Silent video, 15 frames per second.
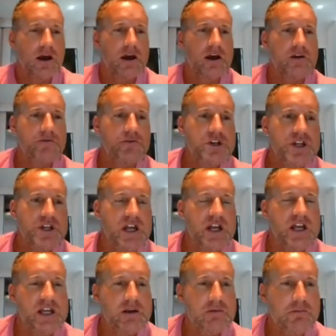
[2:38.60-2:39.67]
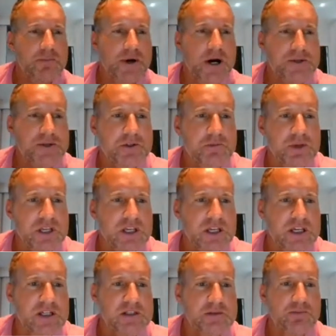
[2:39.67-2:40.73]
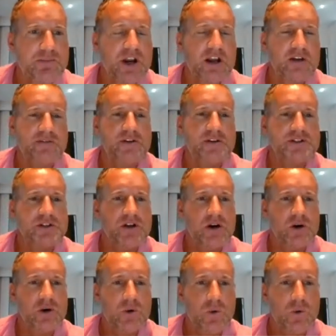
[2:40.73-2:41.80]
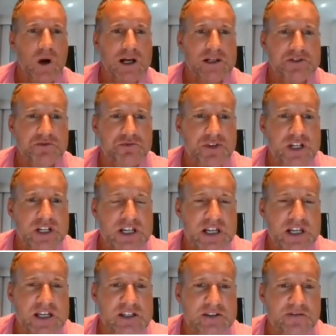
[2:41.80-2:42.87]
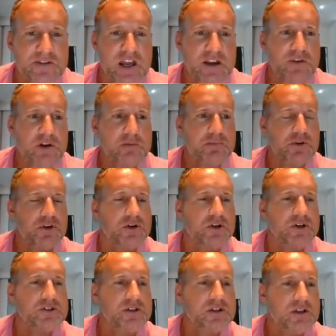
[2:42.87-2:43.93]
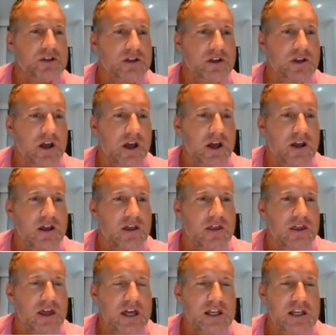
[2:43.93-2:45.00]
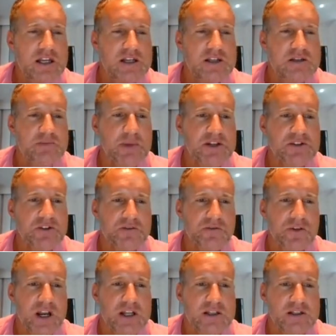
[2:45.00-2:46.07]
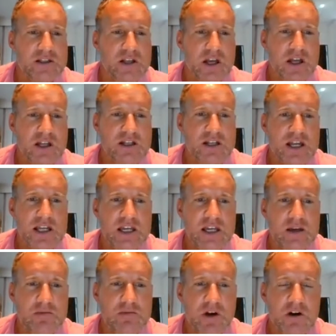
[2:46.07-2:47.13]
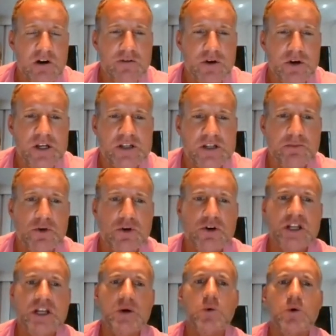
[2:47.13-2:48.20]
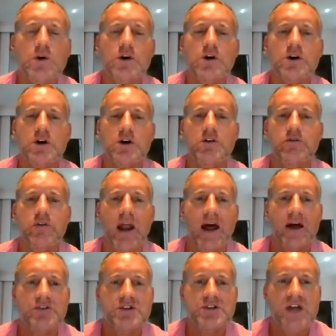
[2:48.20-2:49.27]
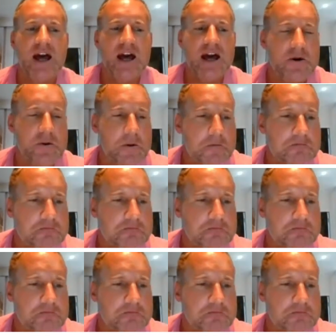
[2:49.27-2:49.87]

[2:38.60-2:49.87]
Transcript: Every day, Bartleby eats breakfast whilst reading his favourite books. Then his special friends take him for his morning walk around town.